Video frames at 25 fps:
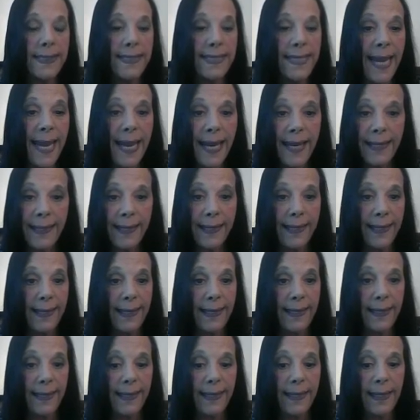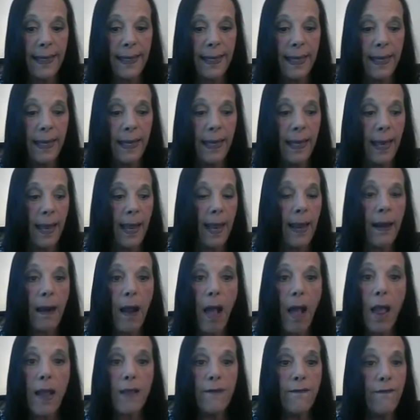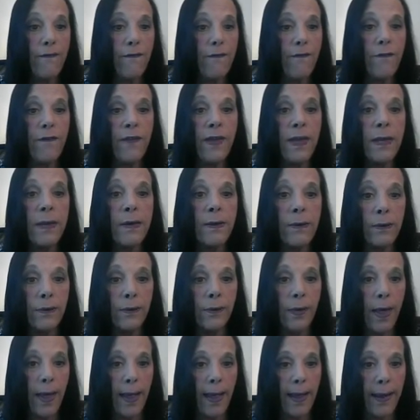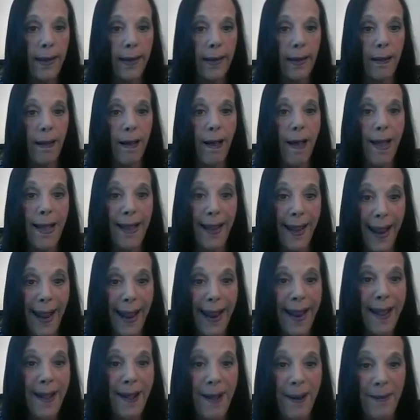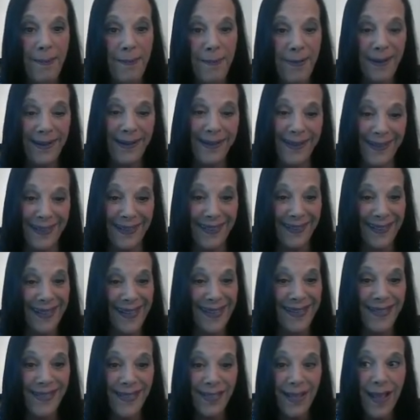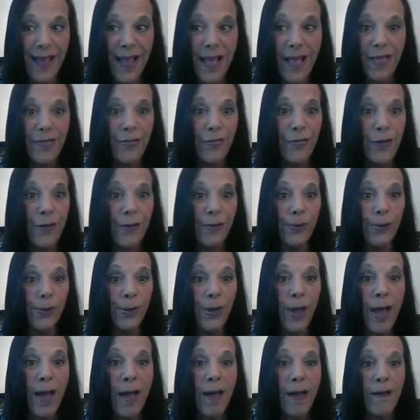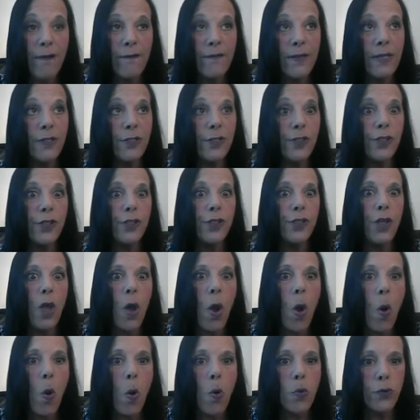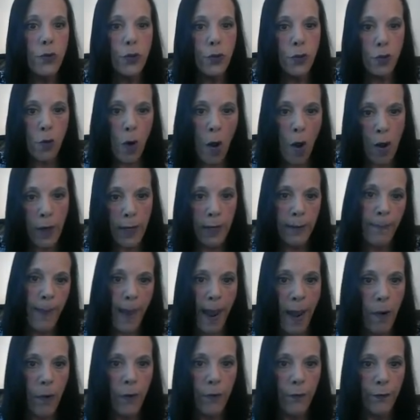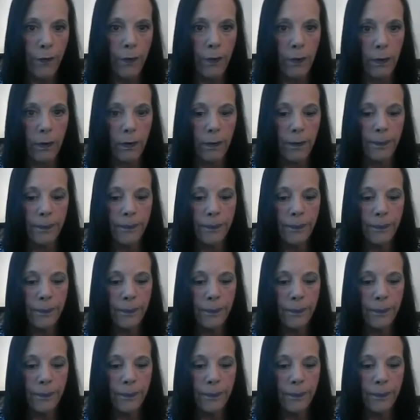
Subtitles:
daily and I feel like I am because the love is so strong and powerful.